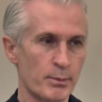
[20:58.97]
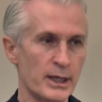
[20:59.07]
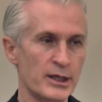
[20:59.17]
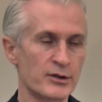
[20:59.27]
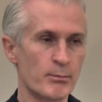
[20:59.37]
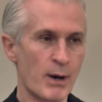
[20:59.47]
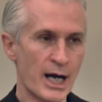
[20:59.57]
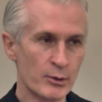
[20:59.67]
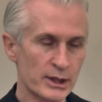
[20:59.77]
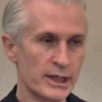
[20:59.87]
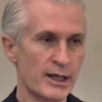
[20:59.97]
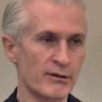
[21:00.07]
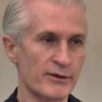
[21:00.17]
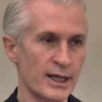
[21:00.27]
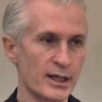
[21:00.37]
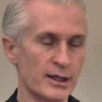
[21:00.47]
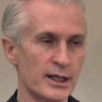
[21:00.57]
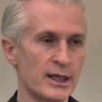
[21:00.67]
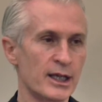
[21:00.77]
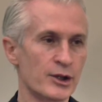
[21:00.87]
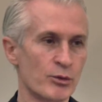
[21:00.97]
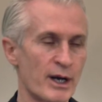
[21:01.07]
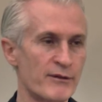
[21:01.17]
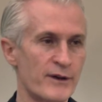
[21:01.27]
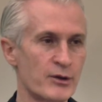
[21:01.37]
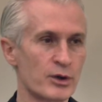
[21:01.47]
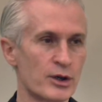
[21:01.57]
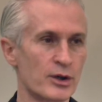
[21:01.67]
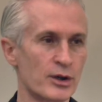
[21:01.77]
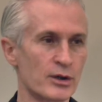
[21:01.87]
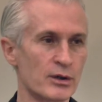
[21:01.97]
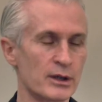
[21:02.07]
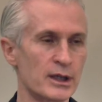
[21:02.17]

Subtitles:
it's moderately elevated, and the right ventricle